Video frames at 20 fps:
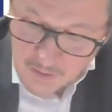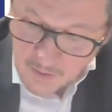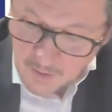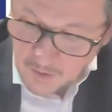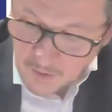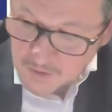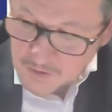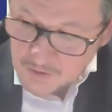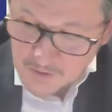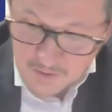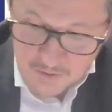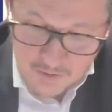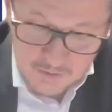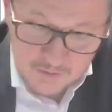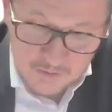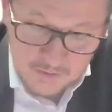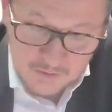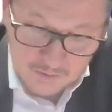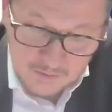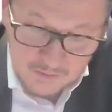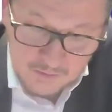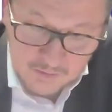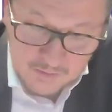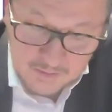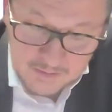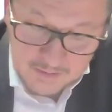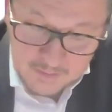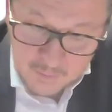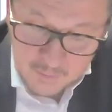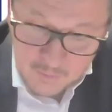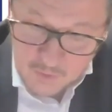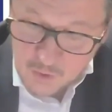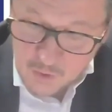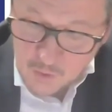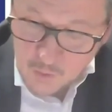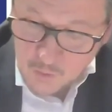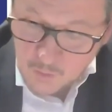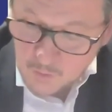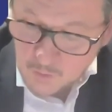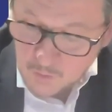Costs were
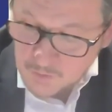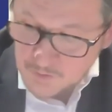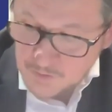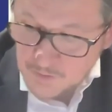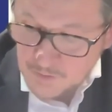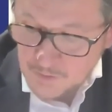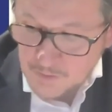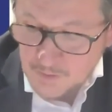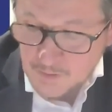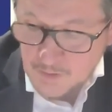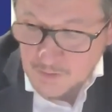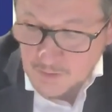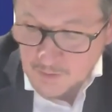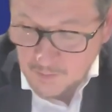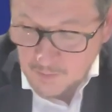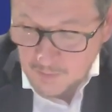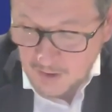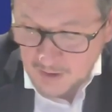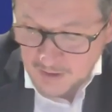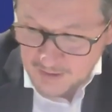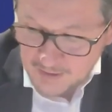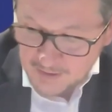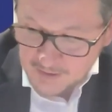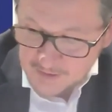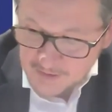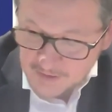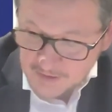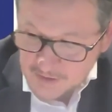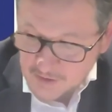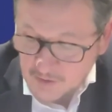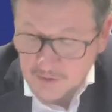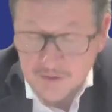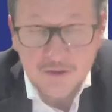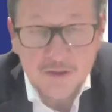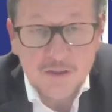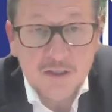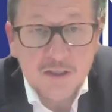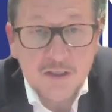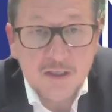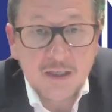caused by his
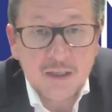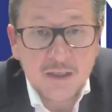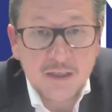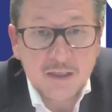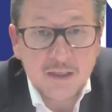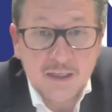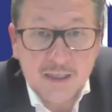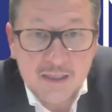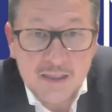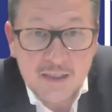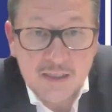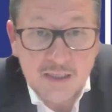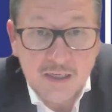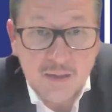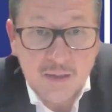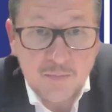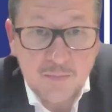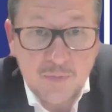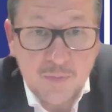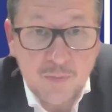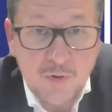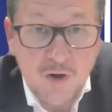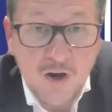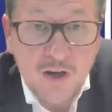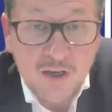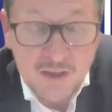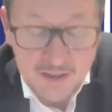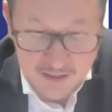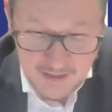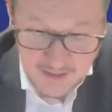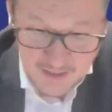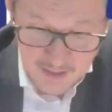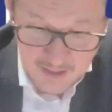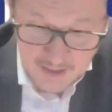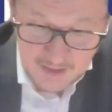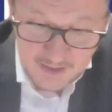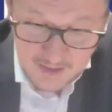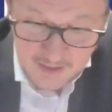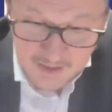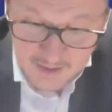dishonesty and his impropriety.
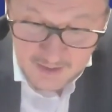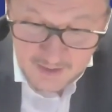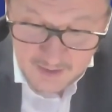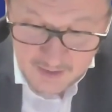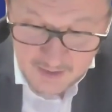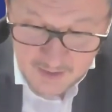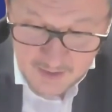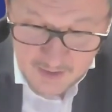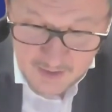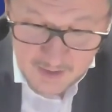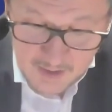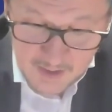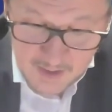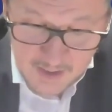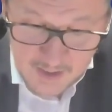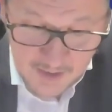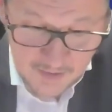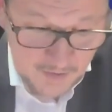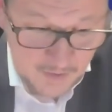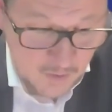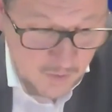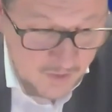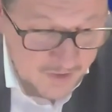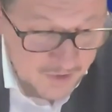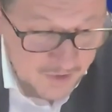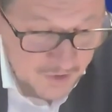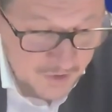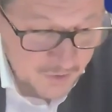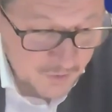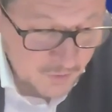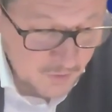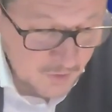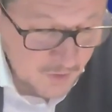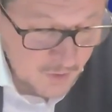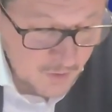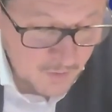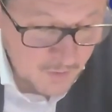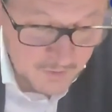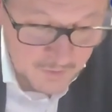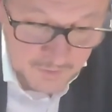And the question
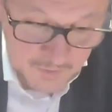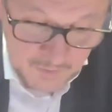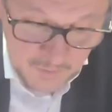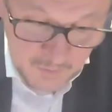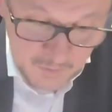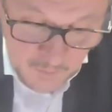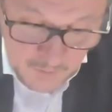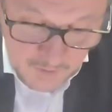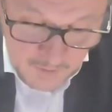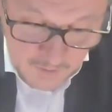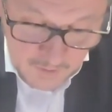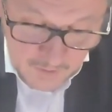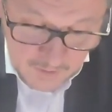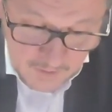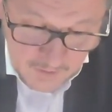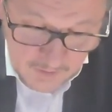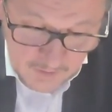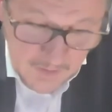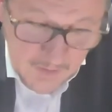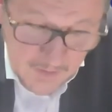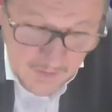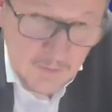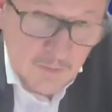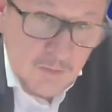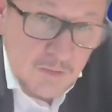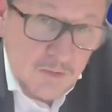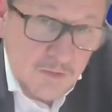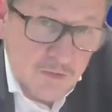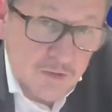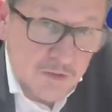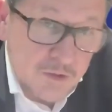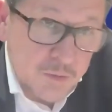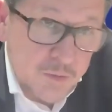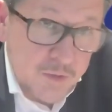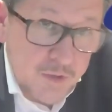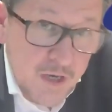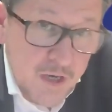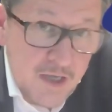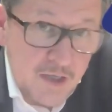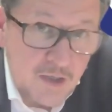arose as to, well, do
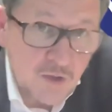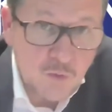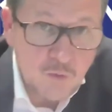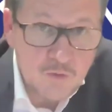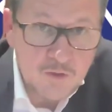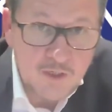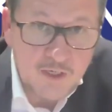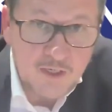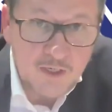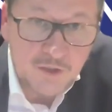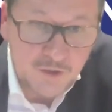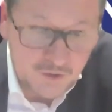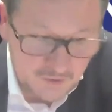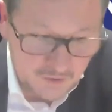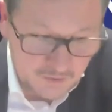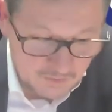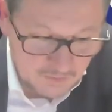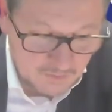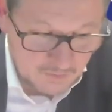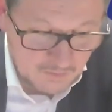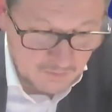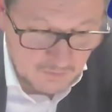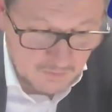you need causation?